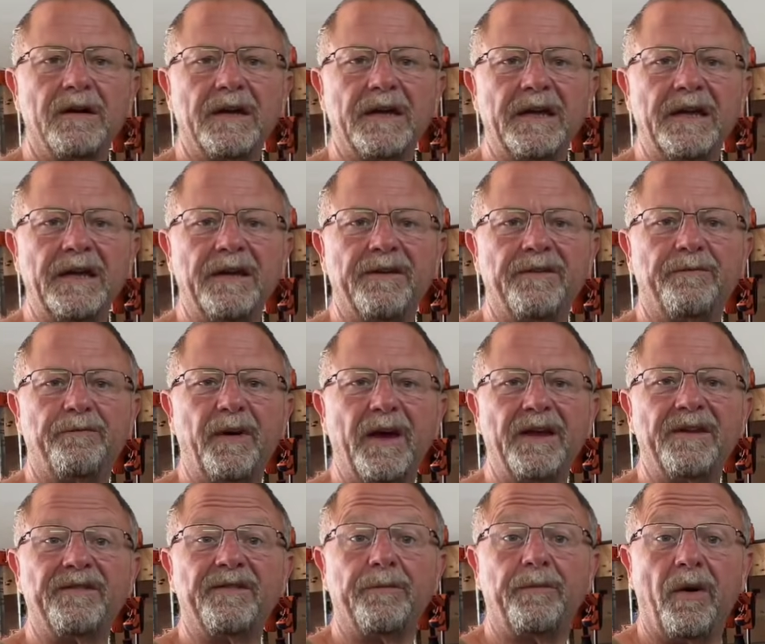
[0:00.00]
is
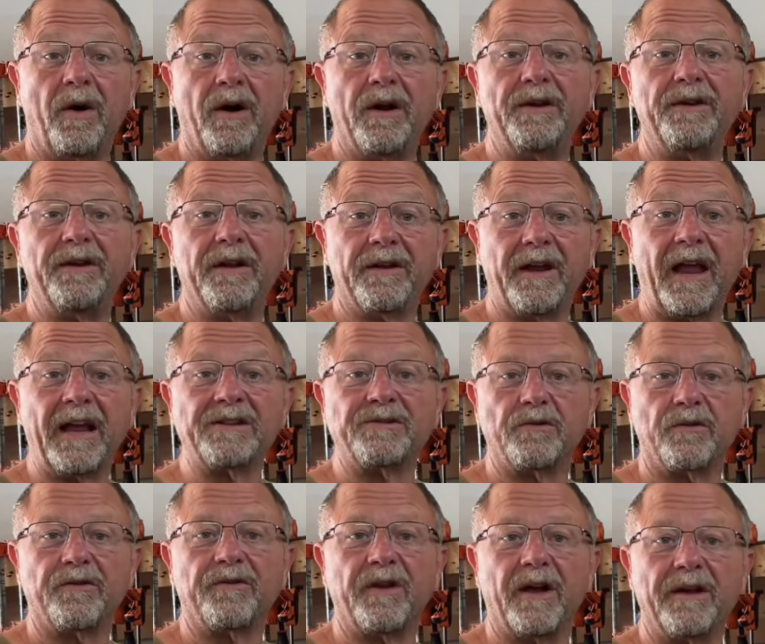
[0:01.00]
based upon the
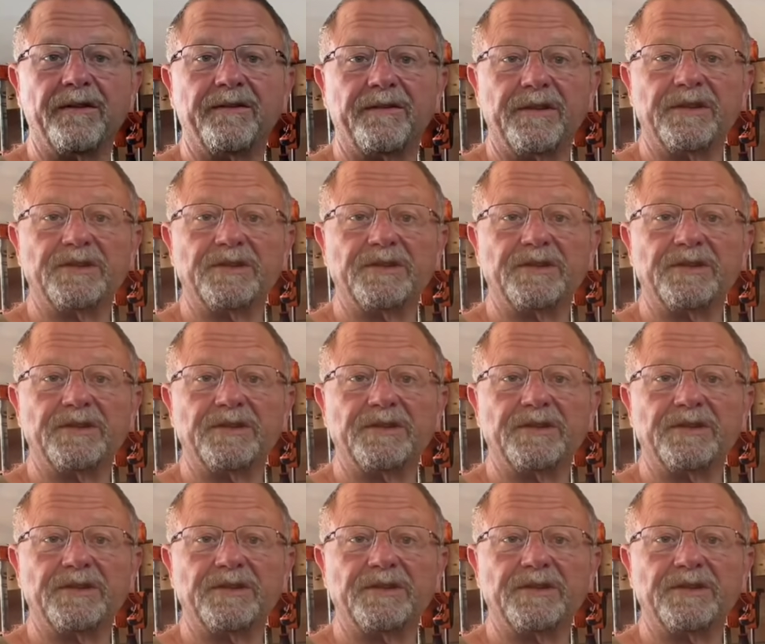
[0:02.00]
actual size of the